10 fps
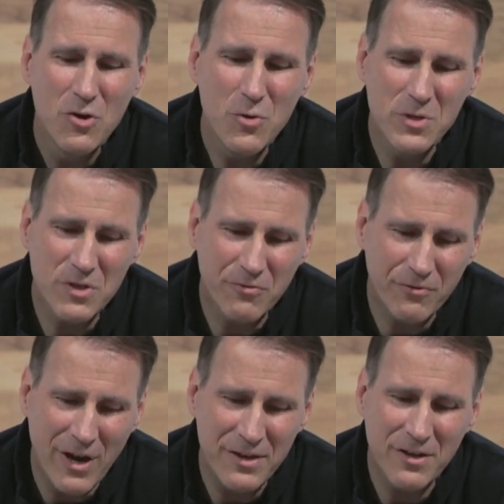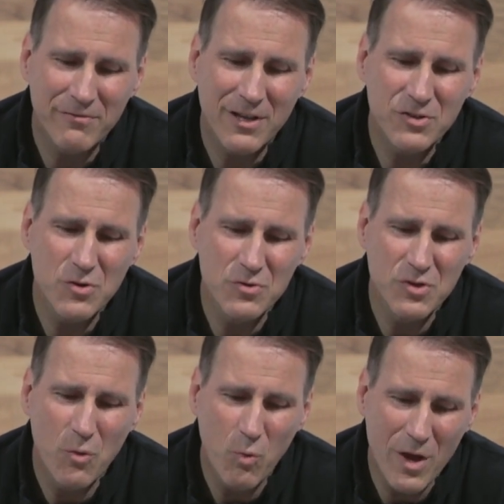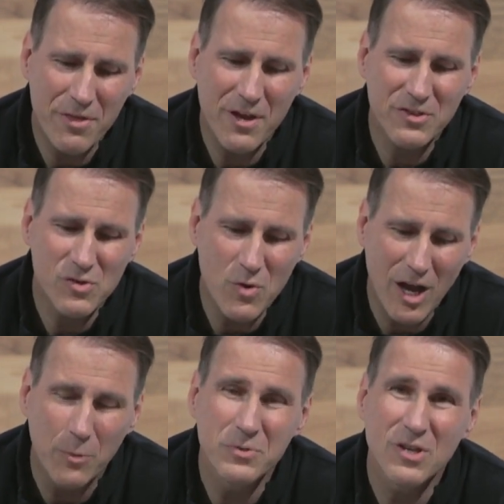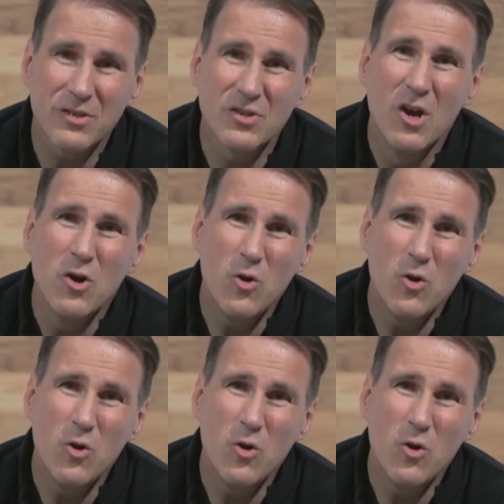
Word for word: who is a friend of us, who's with us, who helps us,